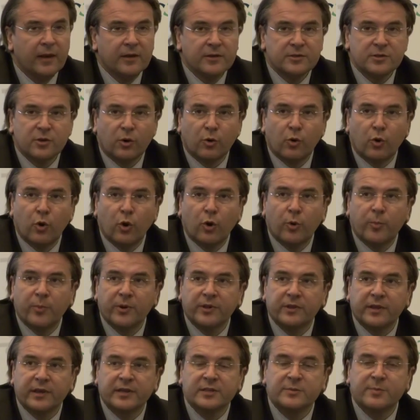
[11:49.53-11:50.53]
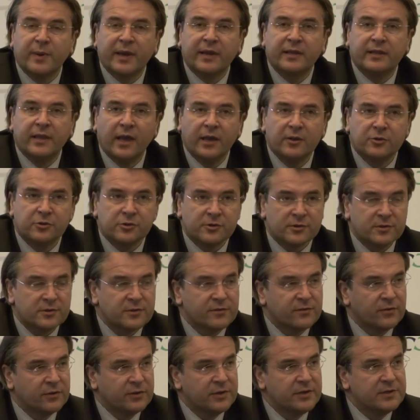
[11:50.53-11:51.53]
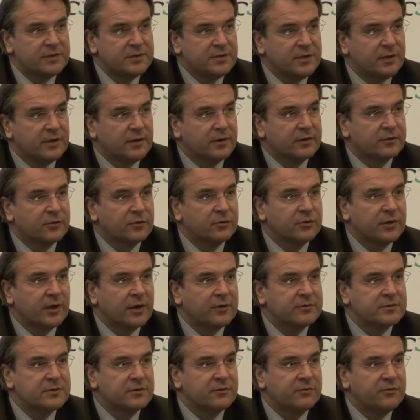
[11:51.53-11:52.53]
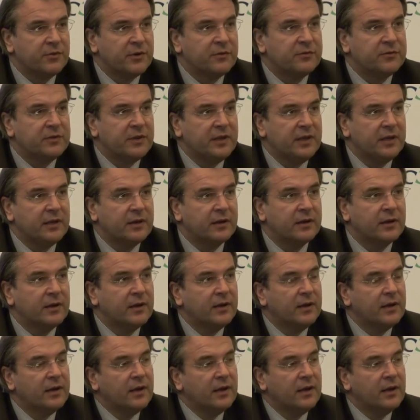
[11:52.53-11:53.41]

So corporate expectations for this year, 2015,